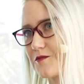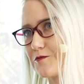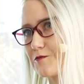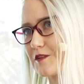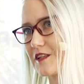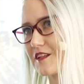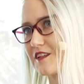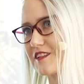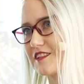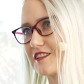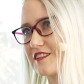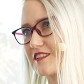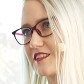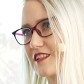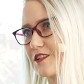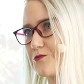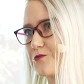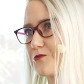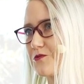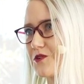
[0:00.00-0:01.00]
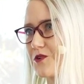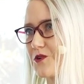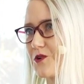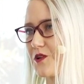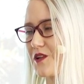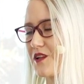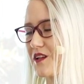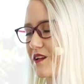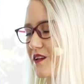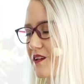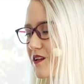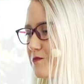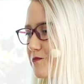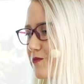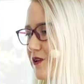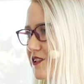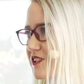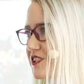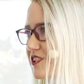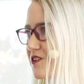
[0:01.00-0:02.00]
Because if we're all a
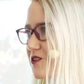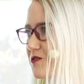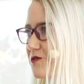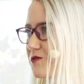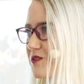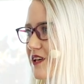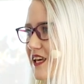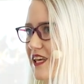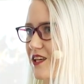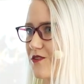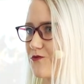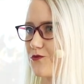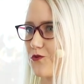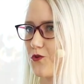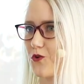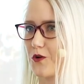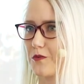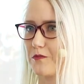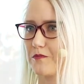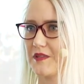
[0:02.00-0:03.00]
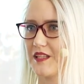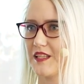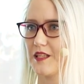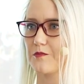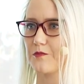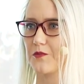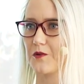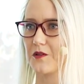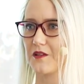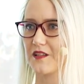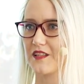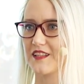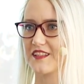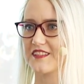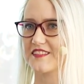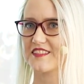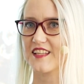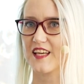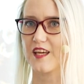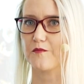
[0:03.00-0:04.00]
bunch of A4 people in the
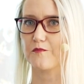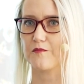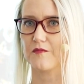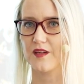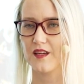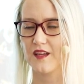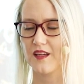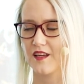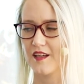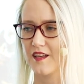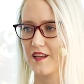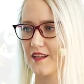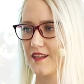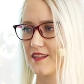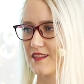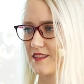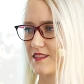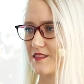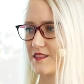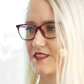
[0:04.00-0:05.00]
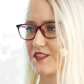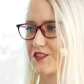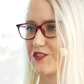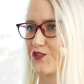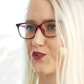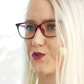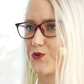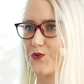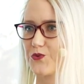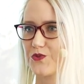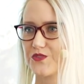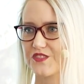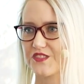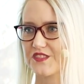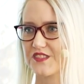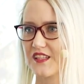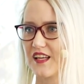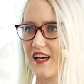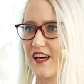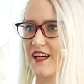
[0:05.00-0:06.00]
same
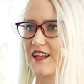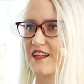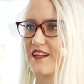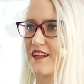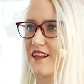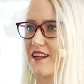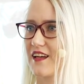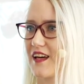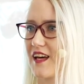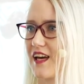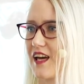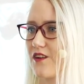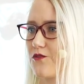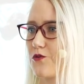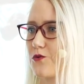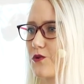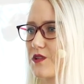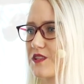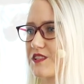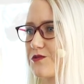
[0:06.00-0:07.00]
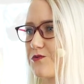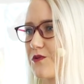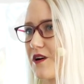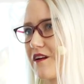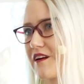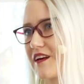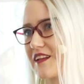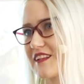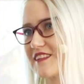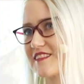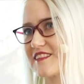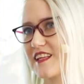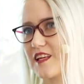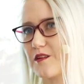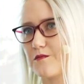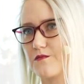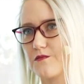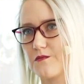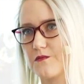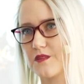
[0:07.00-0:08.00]
suits and everyone's wearing the
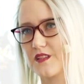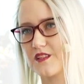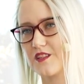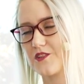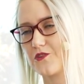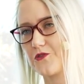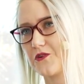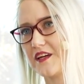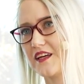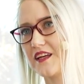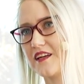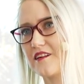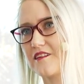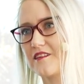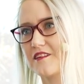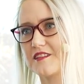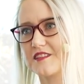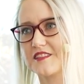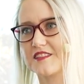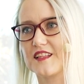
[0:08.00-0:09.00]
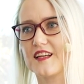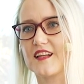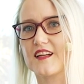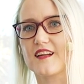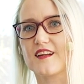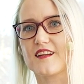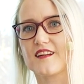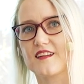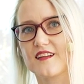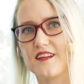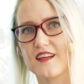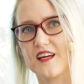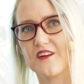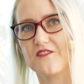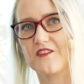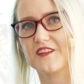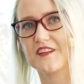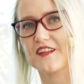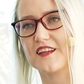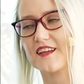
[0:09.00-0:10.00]
same trainers and
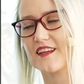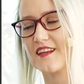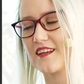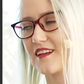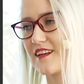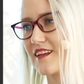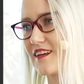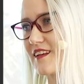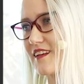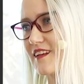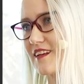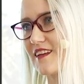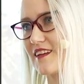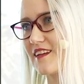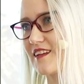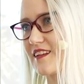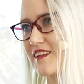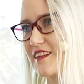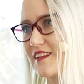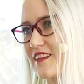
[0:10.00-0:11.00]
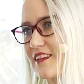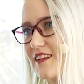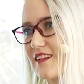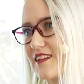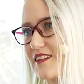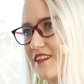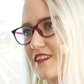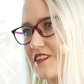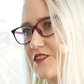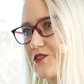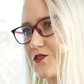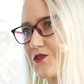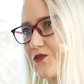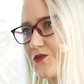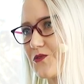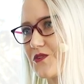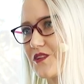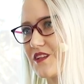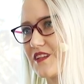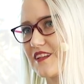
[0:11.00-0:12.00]
everything, you
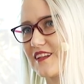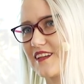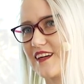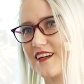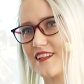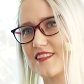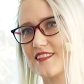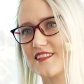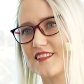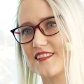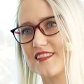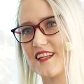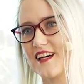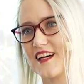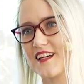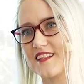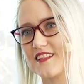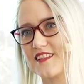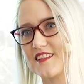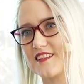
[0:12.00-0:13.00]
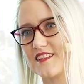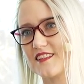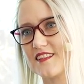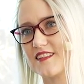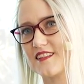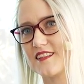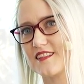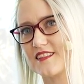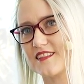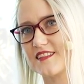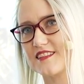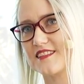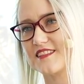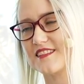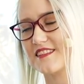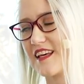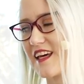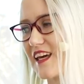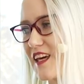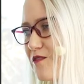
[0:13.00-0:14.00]
don't get that
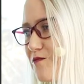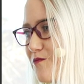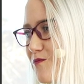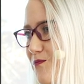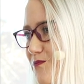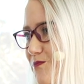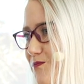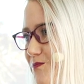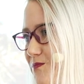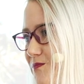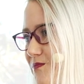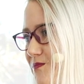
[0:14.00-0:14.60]
same